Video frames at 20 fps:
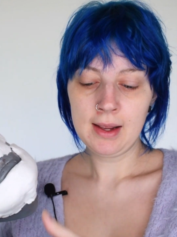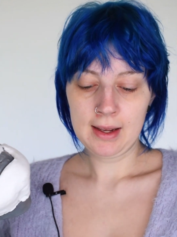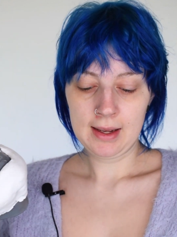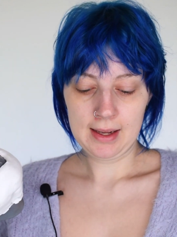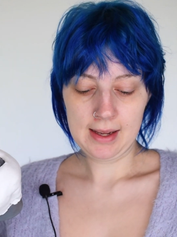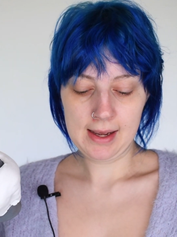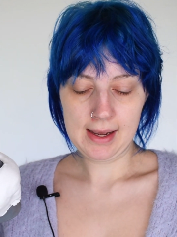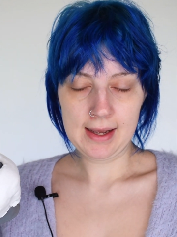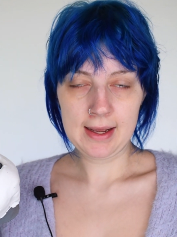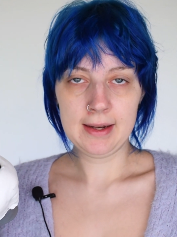
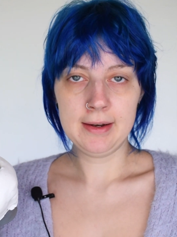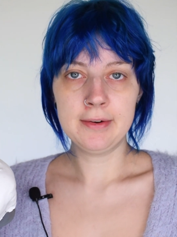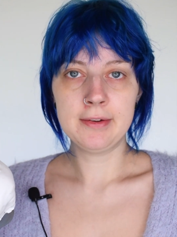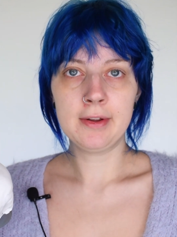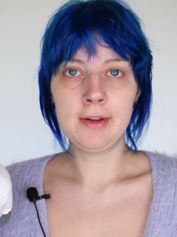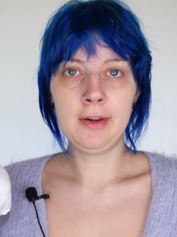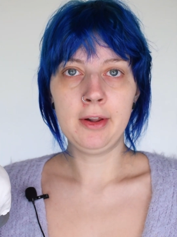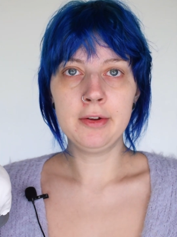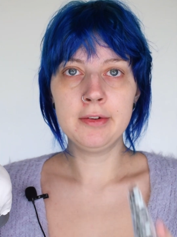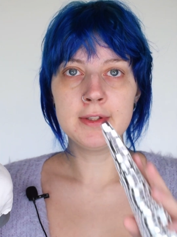and
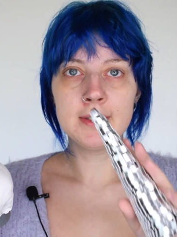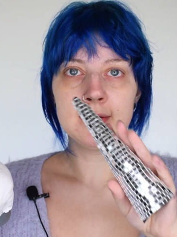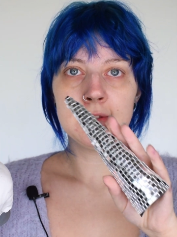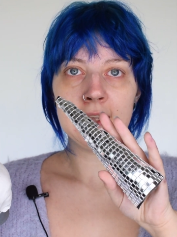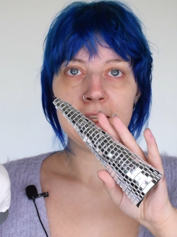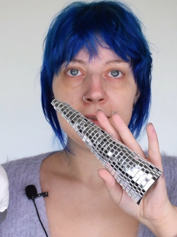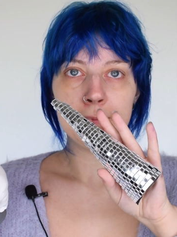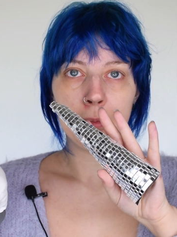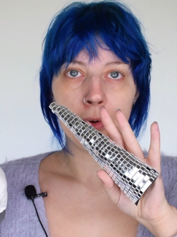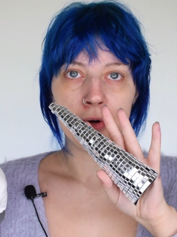loads of
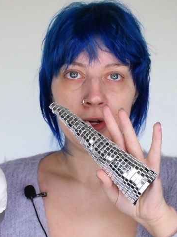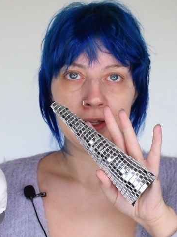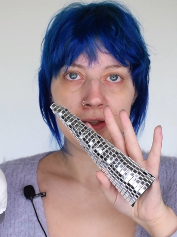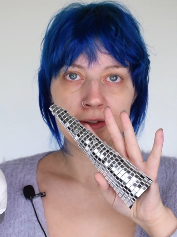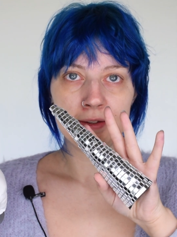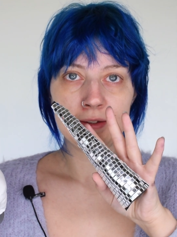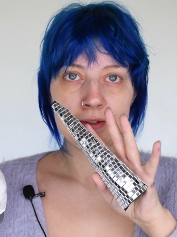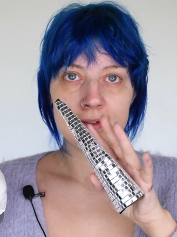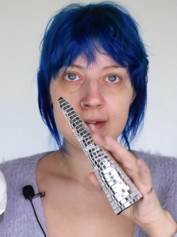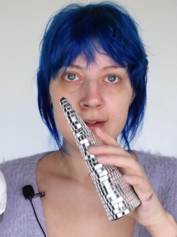these
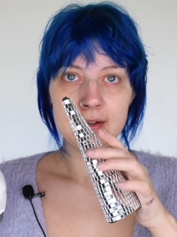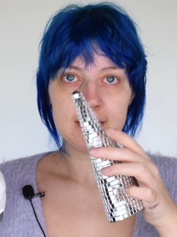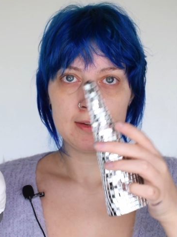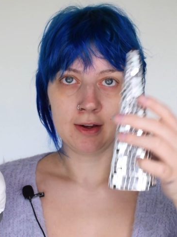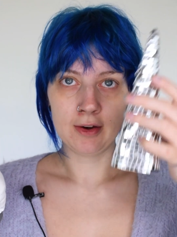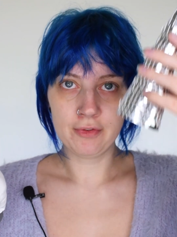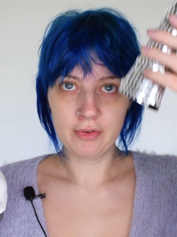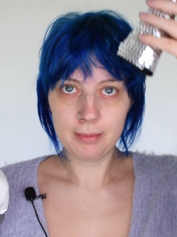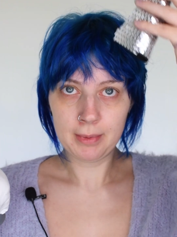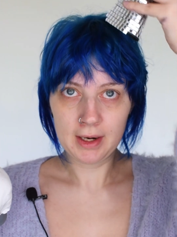points.
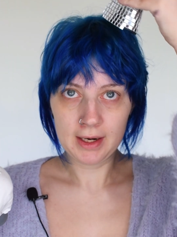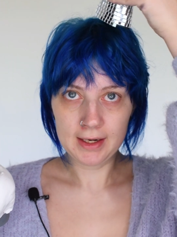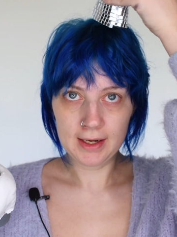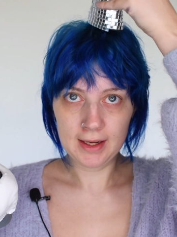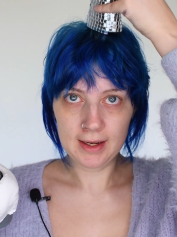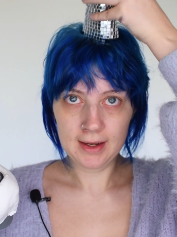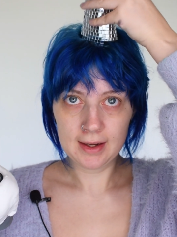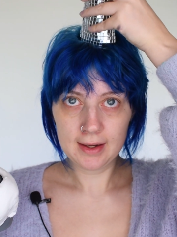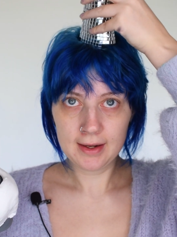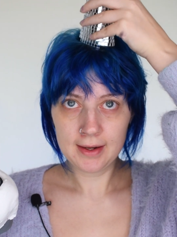So for
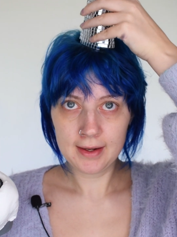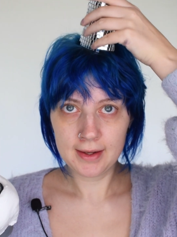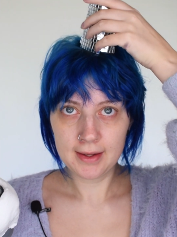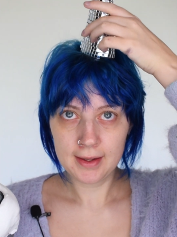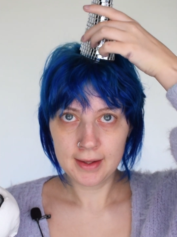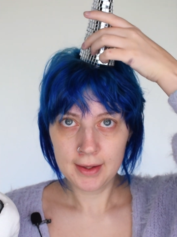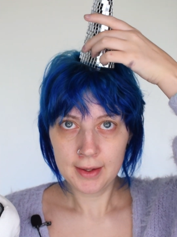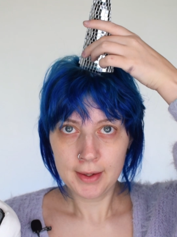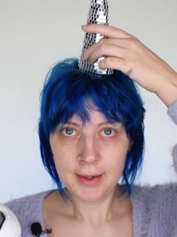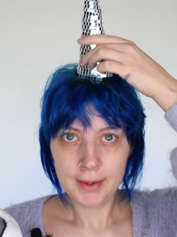my
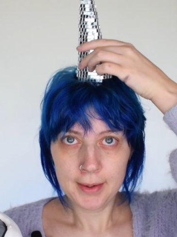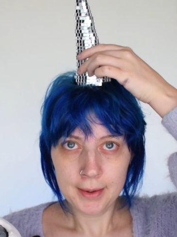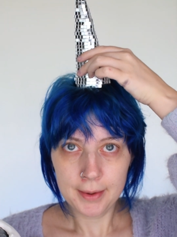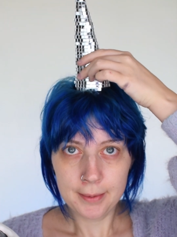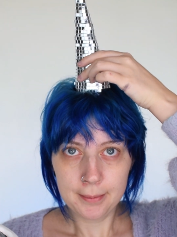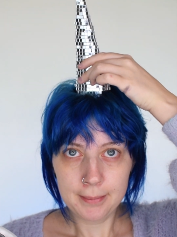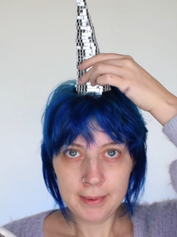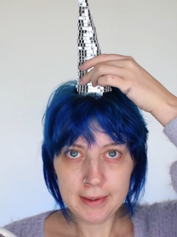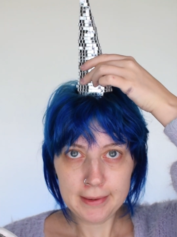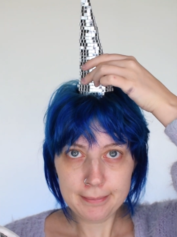
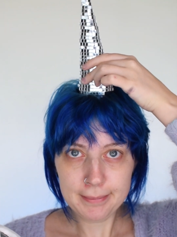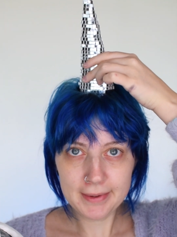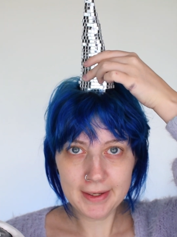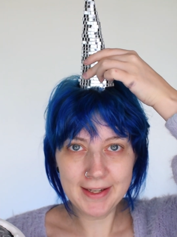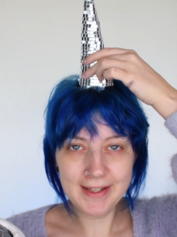beep.